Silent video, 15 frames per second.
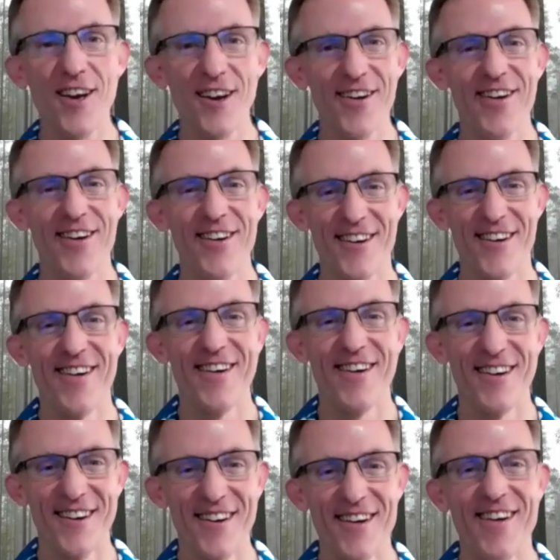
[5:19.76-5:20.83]
had a
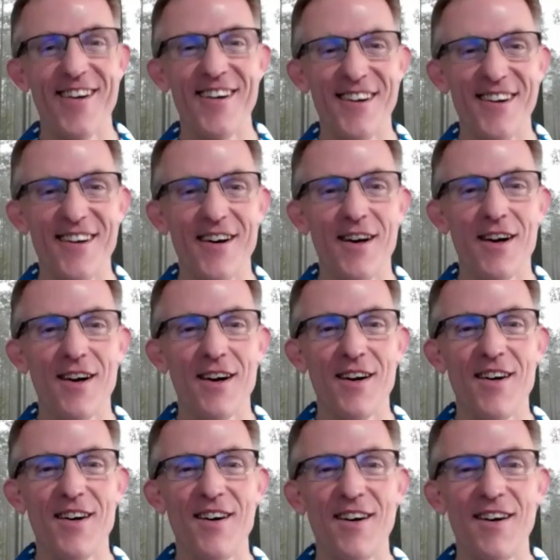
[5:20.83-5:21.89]
season pass
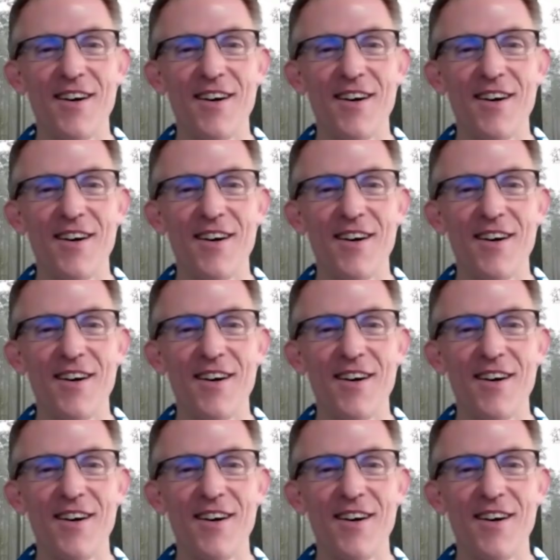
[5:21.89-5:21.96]
for a